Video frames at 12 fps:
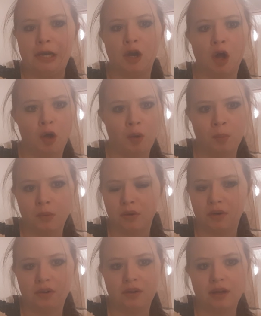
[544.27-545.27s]

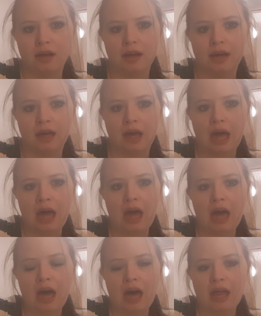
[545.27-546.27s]
a day.
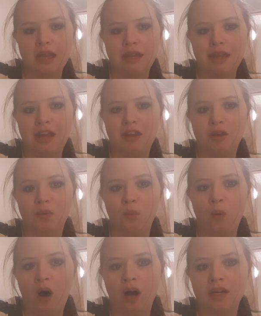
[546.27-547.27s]
And then the
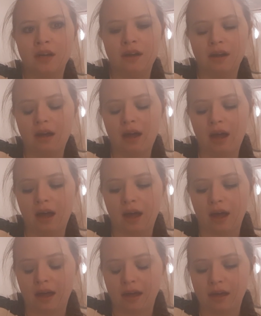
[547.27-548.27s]
one
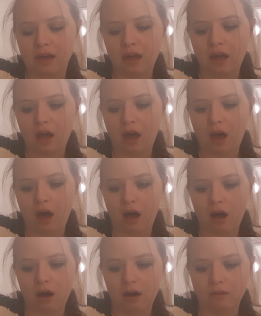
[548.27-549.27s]
day,
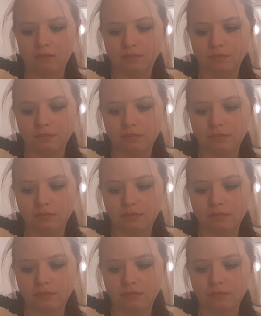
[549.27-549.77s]
um,